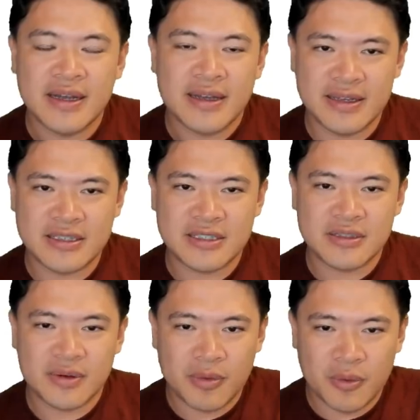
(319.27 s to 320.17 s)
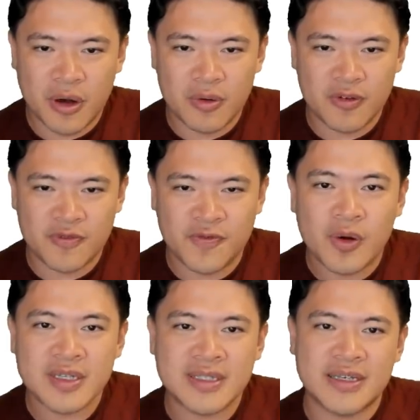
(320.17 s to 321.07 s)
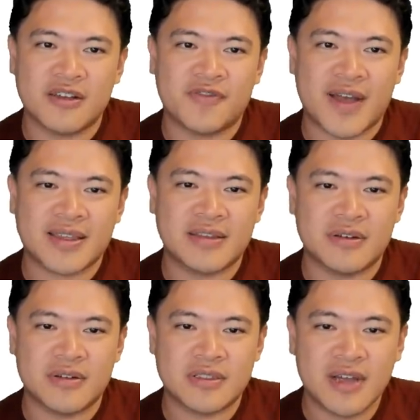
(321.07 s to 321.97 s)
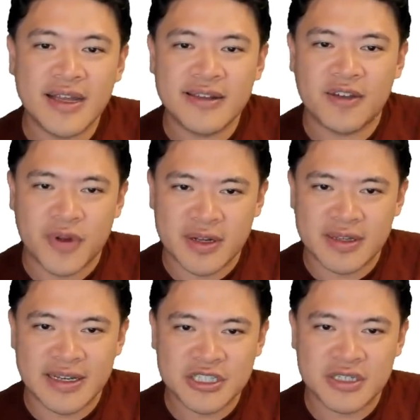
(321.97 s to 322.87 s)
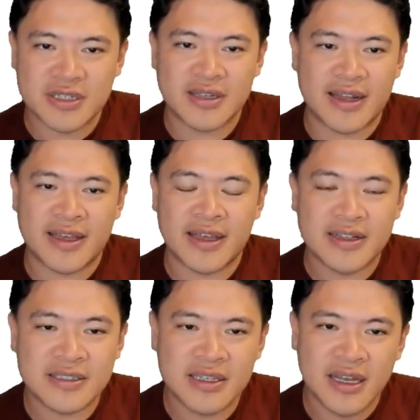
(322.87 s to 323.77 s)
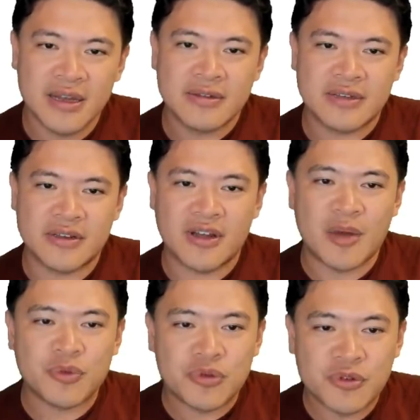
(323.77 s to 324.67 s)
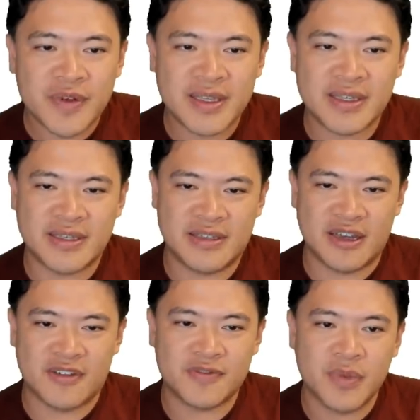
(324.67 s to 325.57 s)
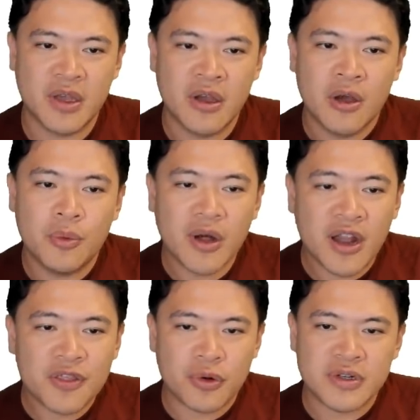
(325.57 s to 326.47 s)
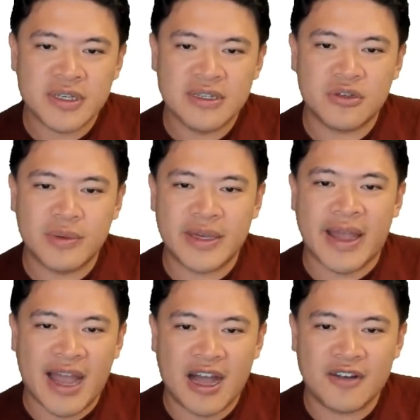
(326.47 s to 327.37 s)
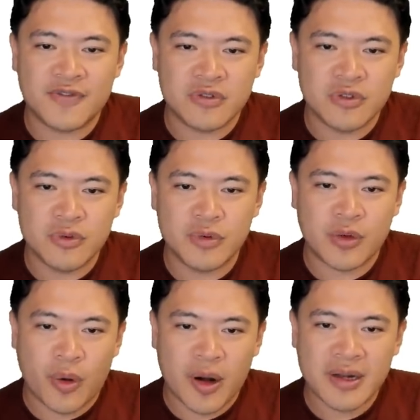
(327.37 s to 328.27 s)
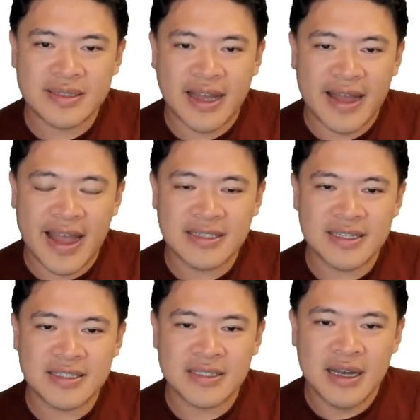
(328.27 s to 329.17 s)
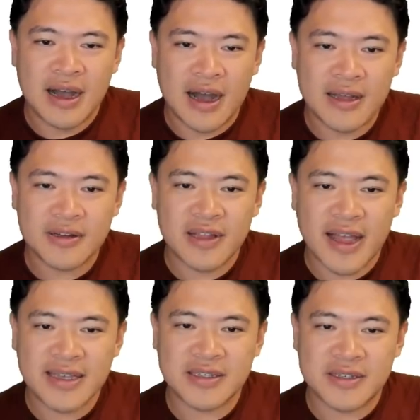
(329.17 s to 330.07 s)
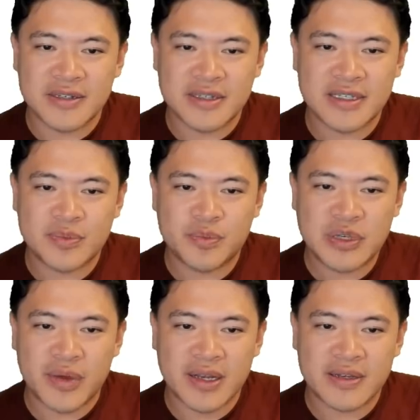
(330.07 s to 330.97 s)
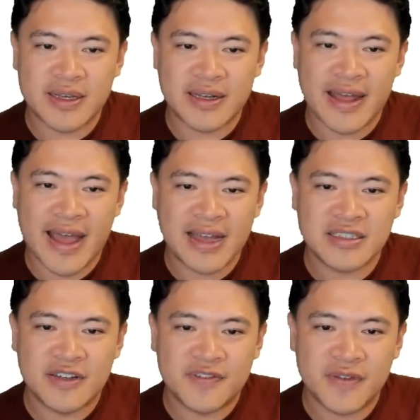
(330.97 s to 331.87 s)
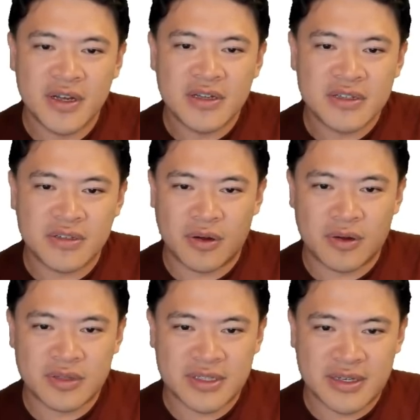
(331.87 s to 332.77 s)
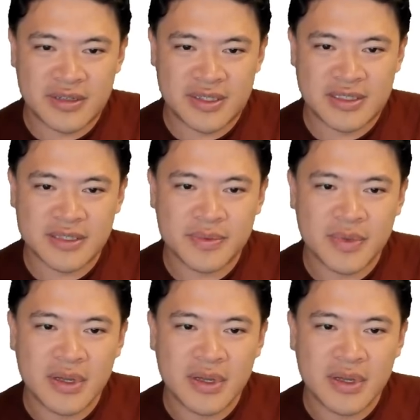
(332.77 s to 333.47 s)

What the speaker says: is, well, focusing on the fact that there is not enough regulation and hence they're not approving the ETF. What authority do we have to require that assets underlying securities be regulated as if they're securities?